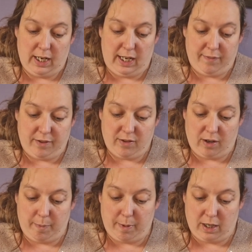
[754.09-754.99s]
even
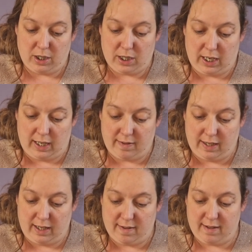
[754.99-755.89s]
so much as
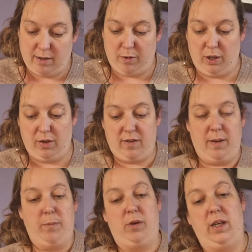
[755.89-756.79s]
it is still used
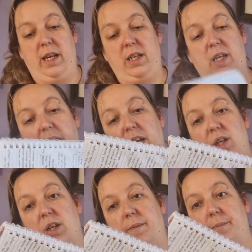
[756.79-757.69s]
in modern
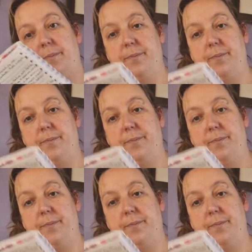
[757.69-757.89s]
education.